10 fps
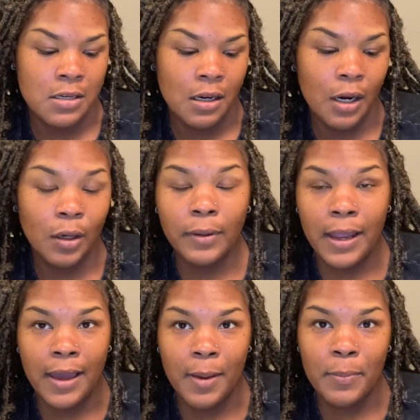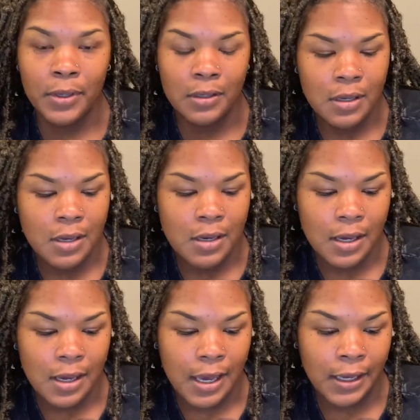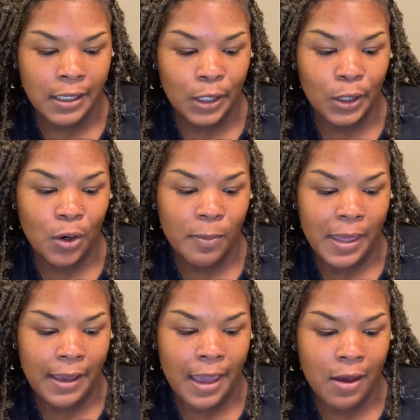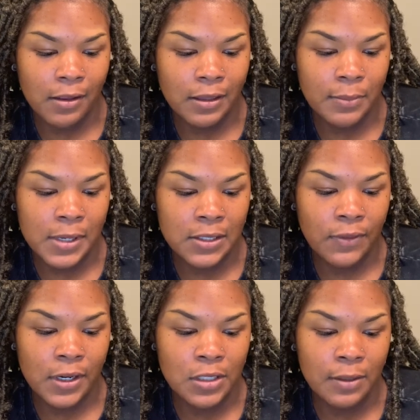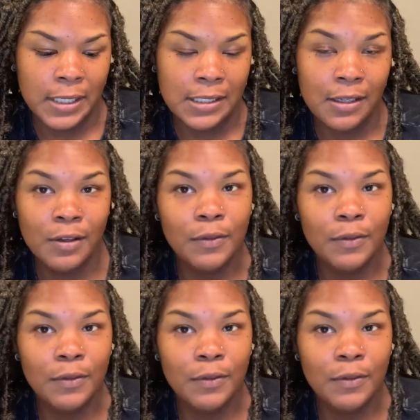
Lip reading: a wrap, I can go back out the best version of myself.